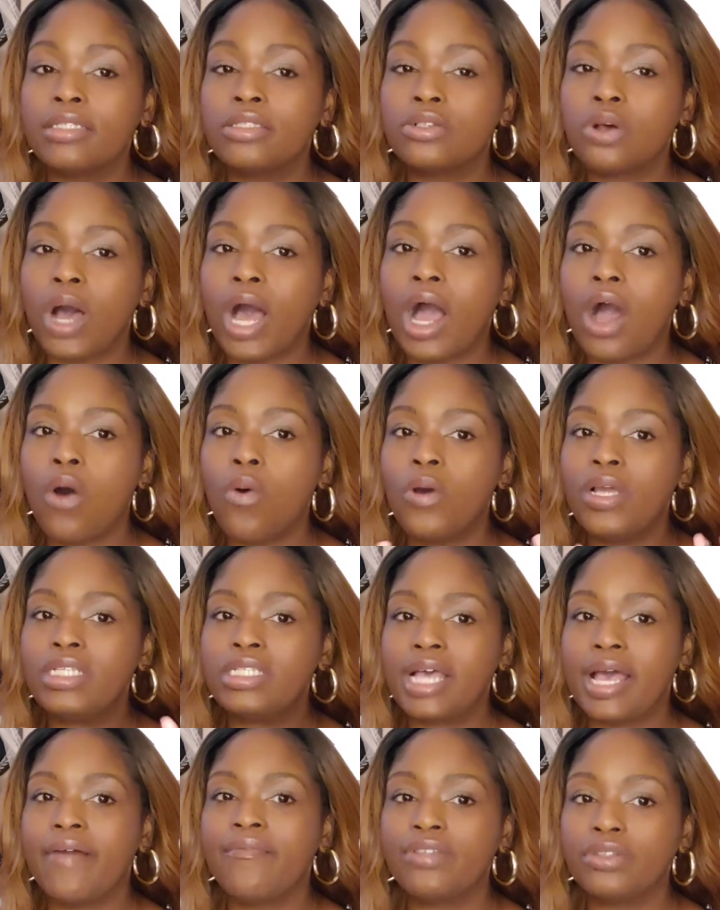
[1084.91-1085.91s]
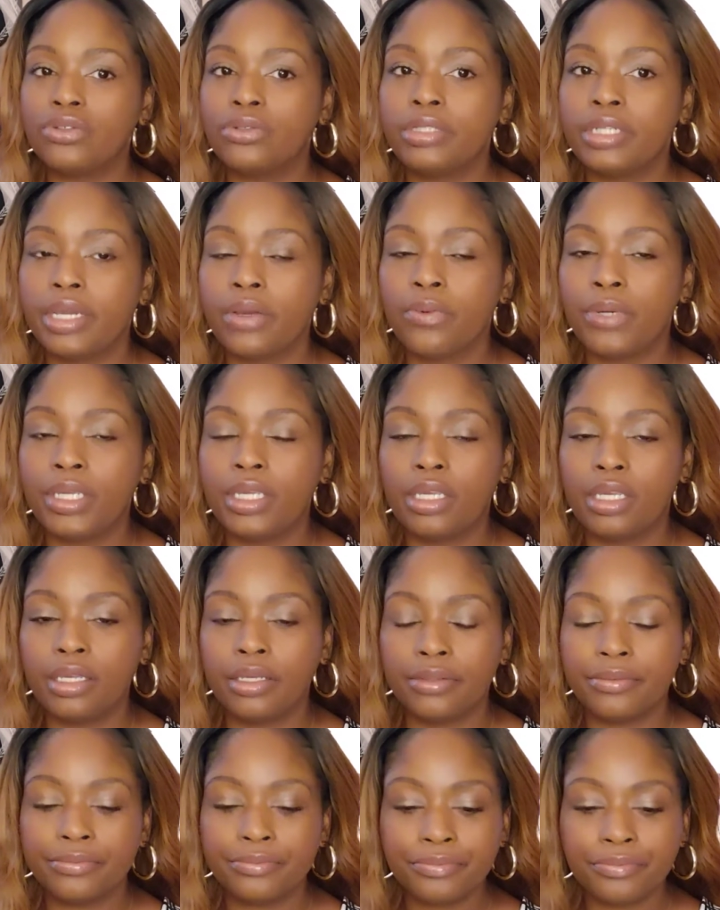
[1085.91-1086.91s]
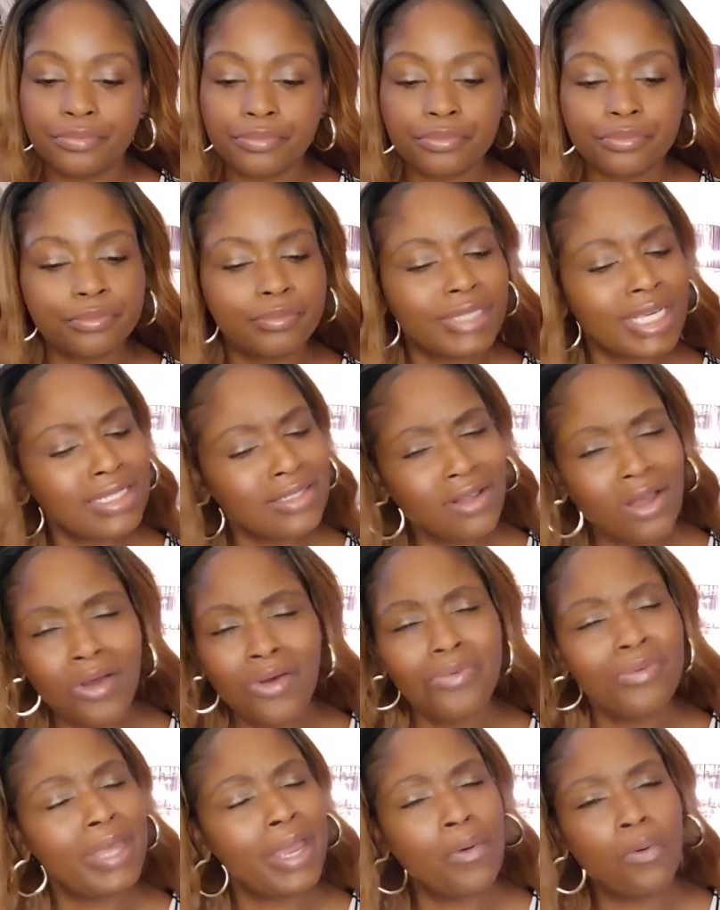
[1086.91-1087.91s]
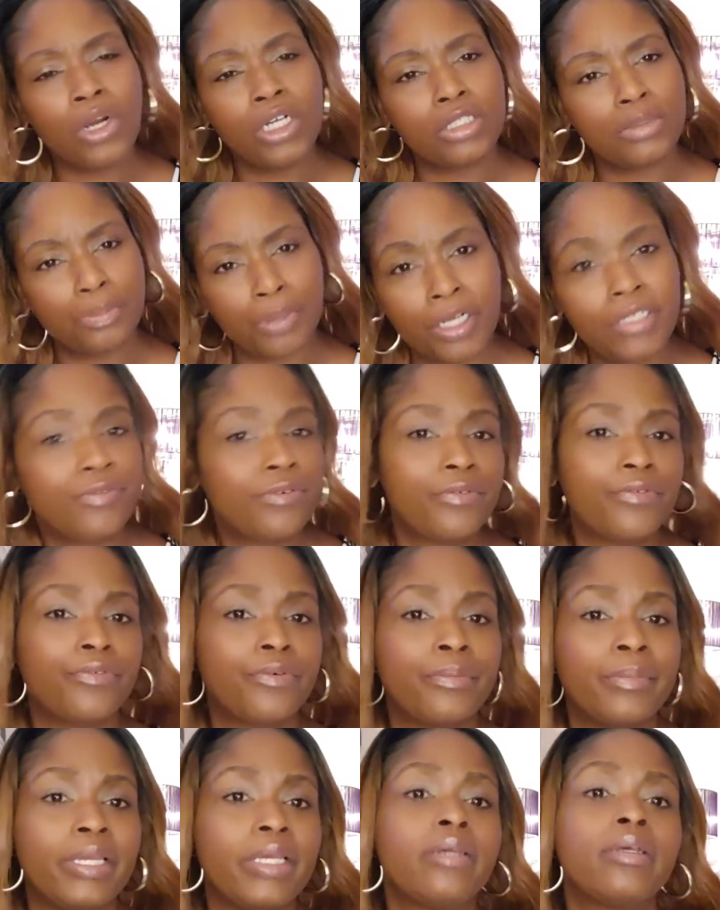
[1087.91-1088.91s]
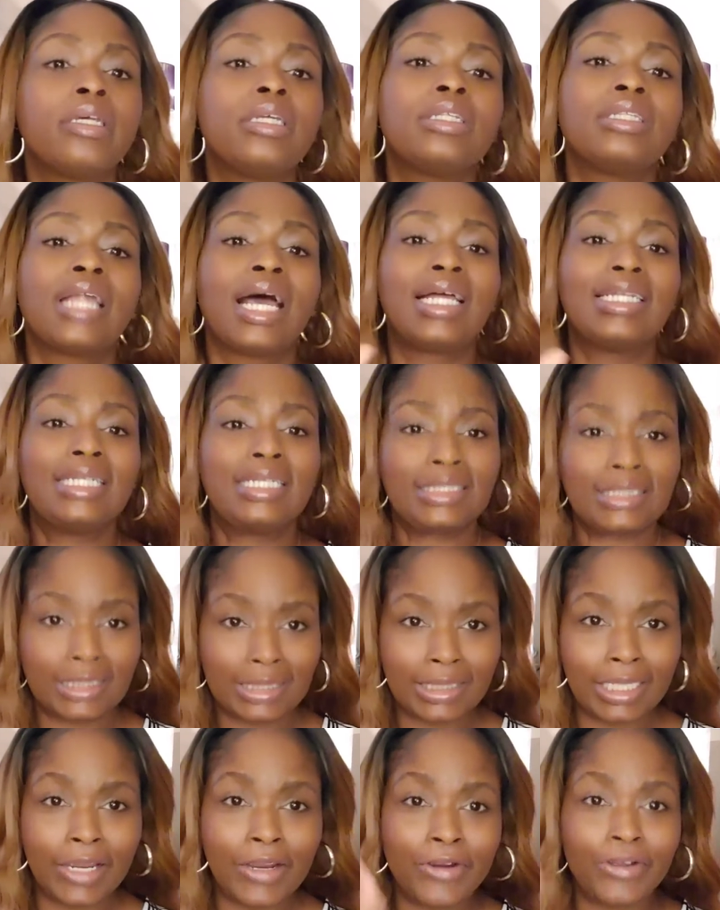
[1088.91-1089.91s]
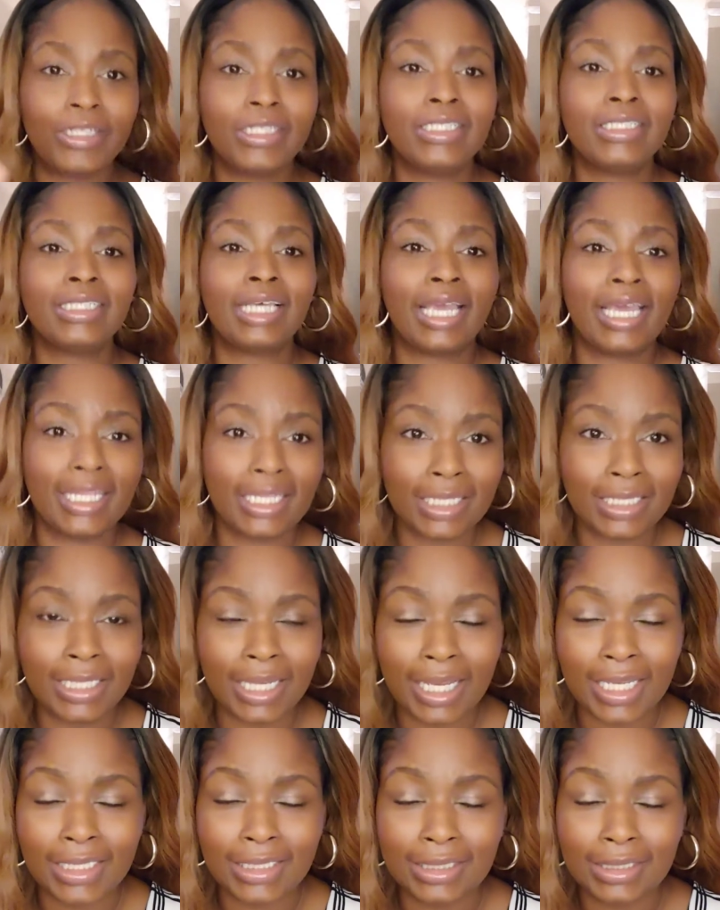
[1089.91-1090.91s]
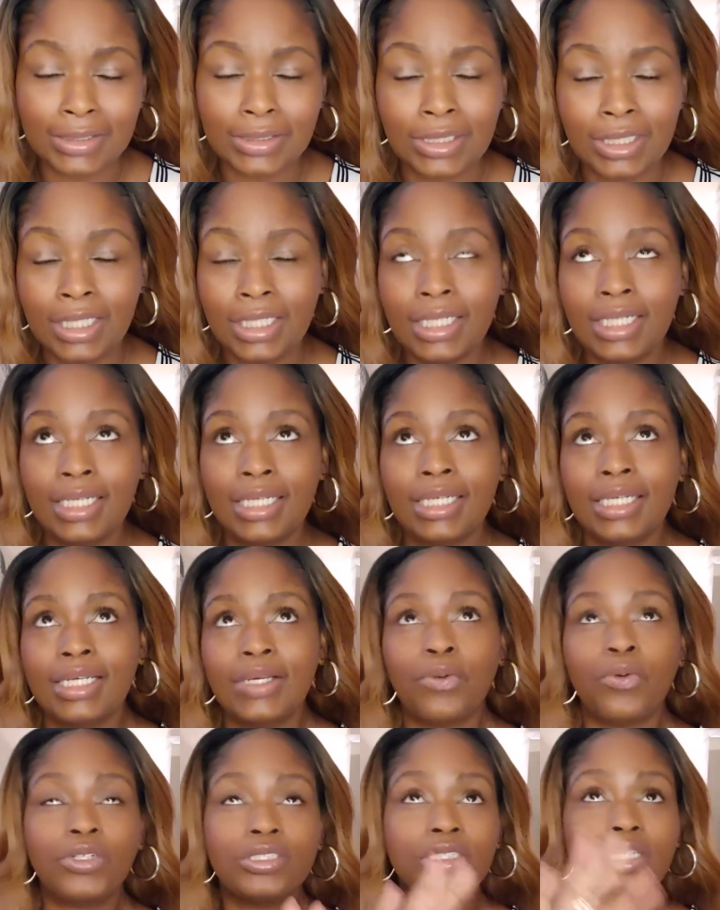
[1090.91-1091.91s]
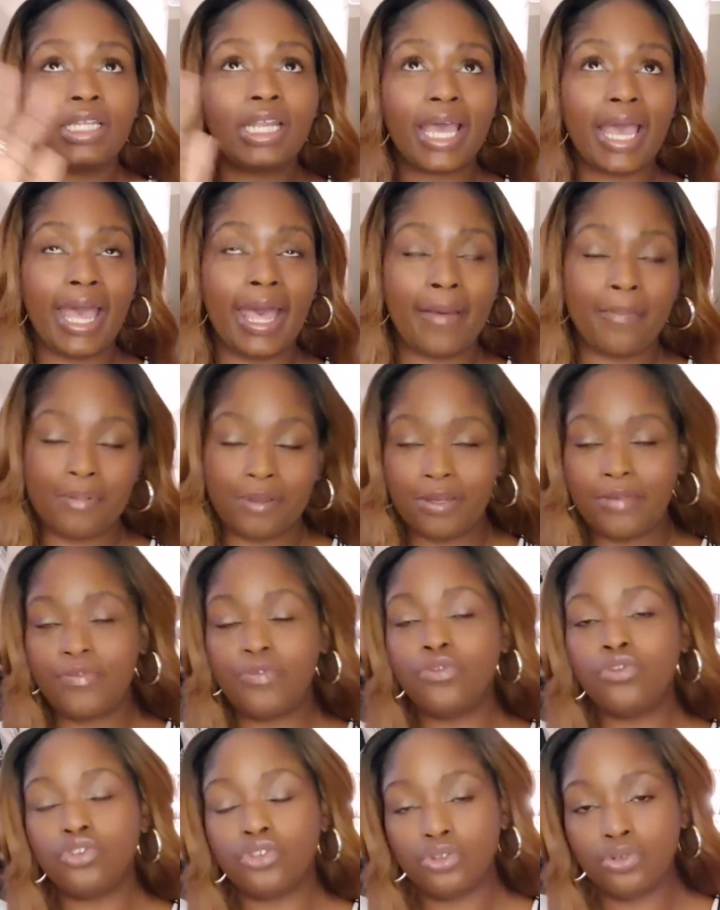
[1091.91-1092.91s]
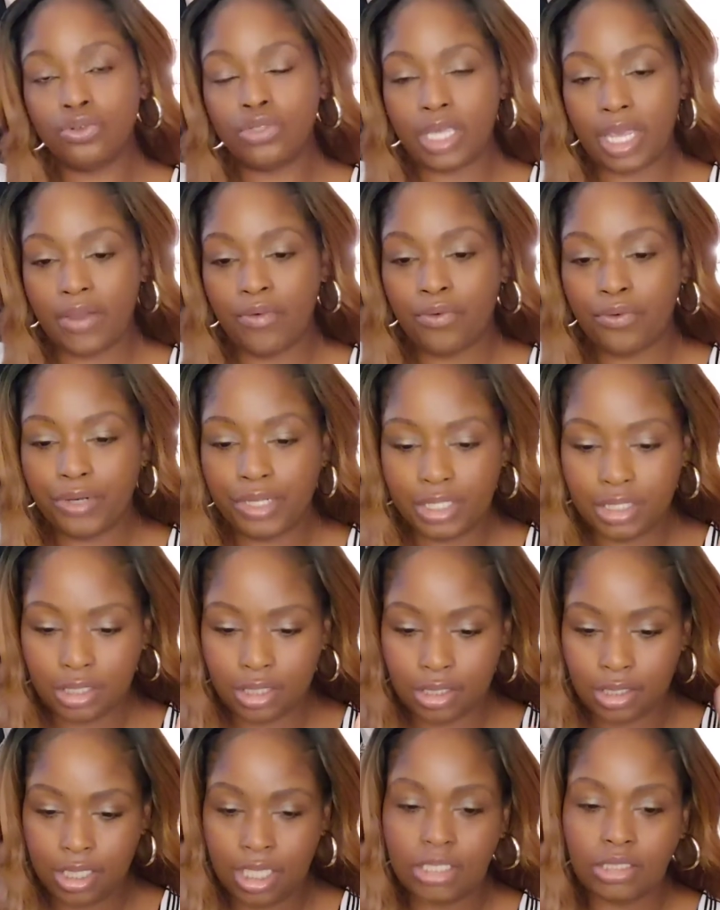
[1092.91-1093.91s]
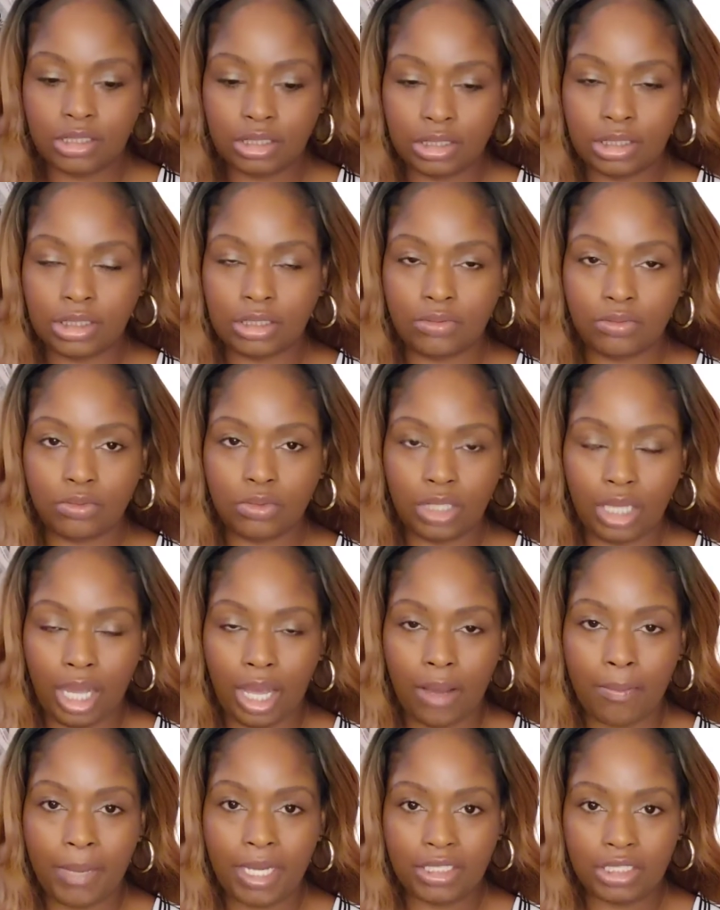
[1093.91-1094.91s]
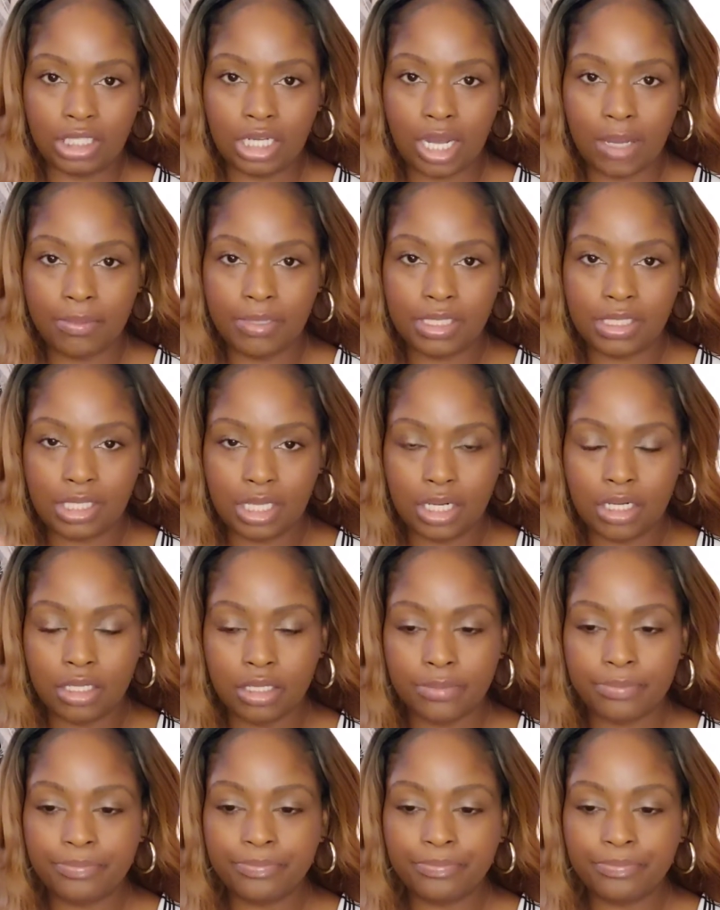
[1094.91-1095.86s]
So I always have a 3-day weekend. So that worked perfect for me. Not necessarily saying that is what's going to happen if you choose apheresis. That's just how my job is set up.